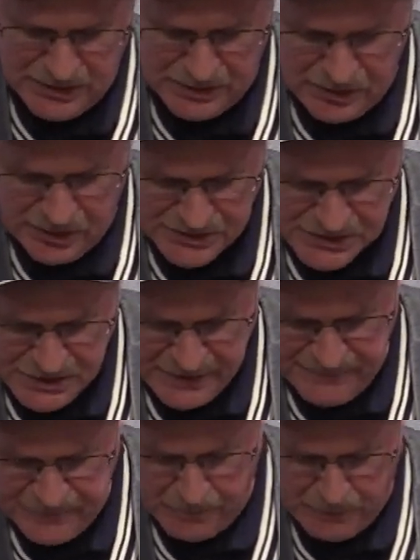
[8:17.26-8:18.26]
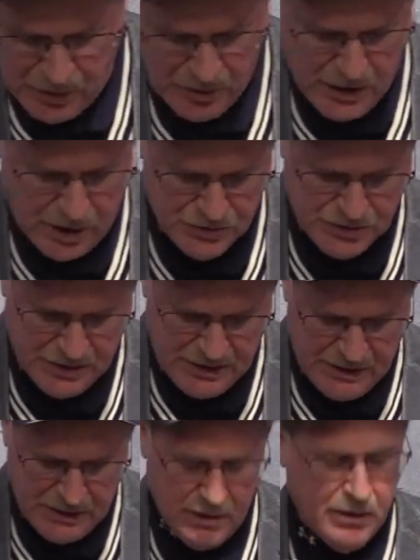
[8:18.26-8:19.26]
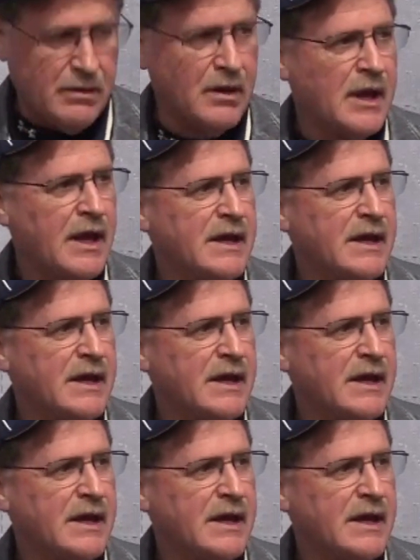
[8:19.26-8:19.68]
Little Old City Football Coach of the Year,